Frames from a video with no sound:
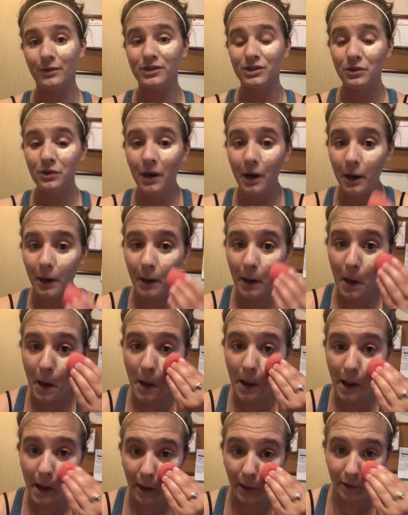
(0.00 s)
was too dark,
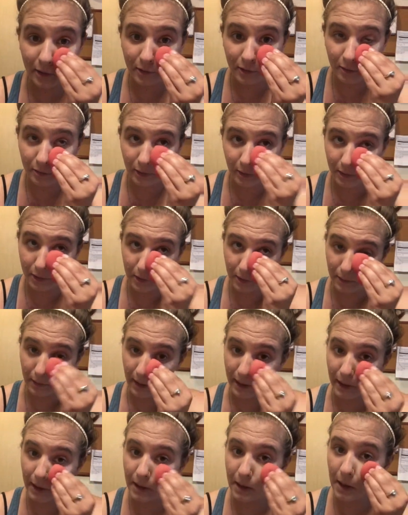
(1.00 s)
and this one's probably too
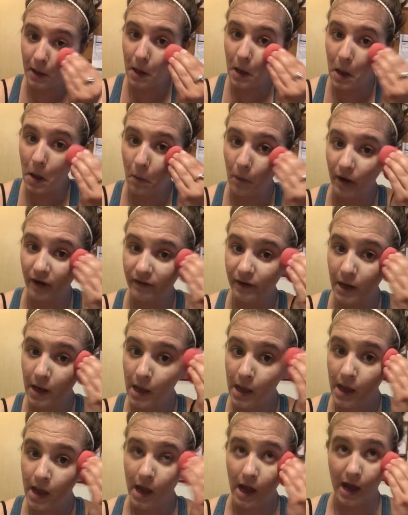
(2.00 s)
light. Whatever.
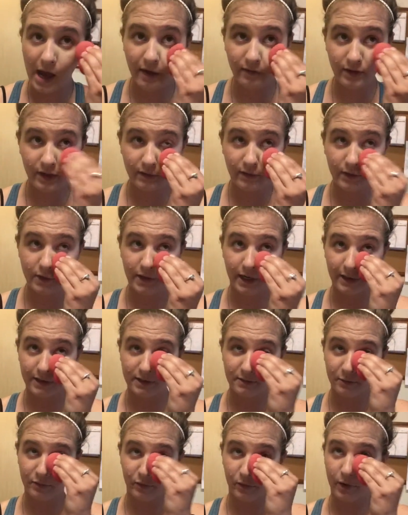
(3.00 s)
I've never tried
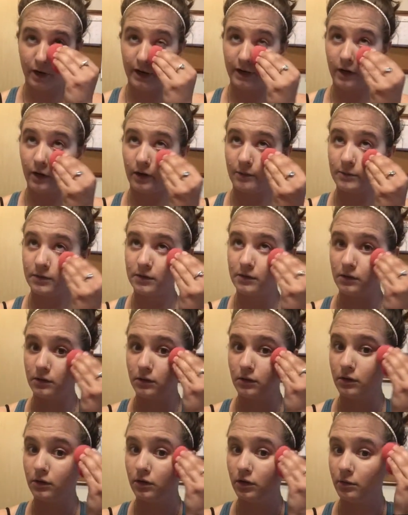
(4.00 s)
this before. I know I'm
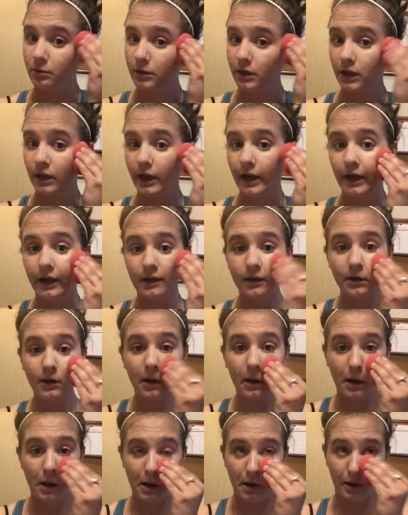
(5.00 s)
super late
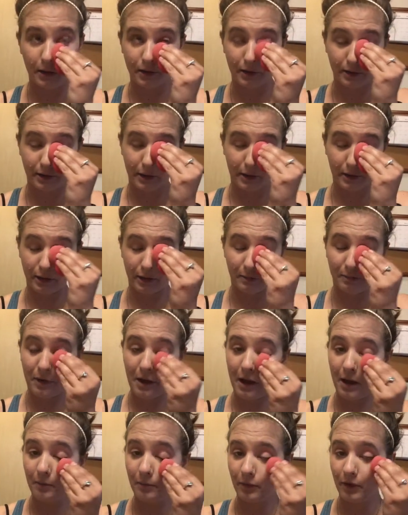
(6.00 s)
on the ColourPop.
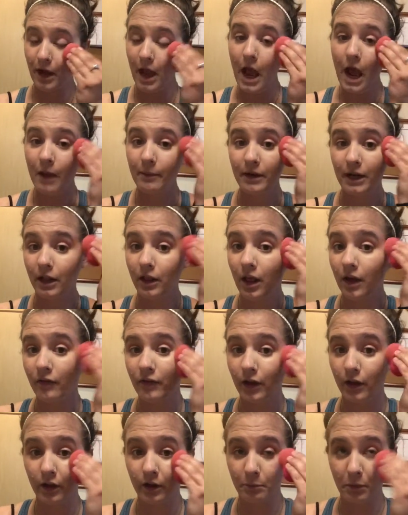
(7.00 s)
I mean, I love
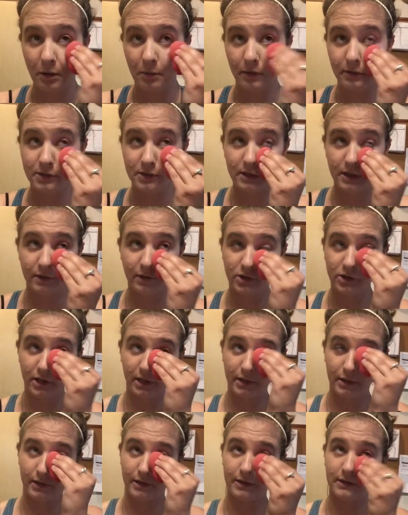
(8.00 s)
ColourPop. I've just never
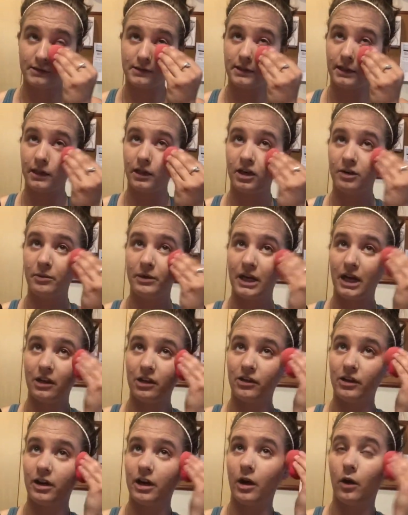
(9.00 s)
tried their concealer, but now
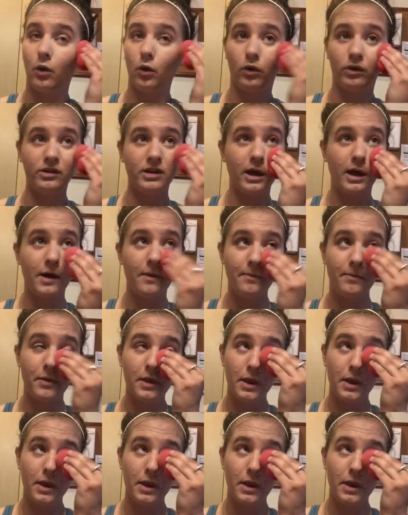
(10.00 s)
that they're at Ulta,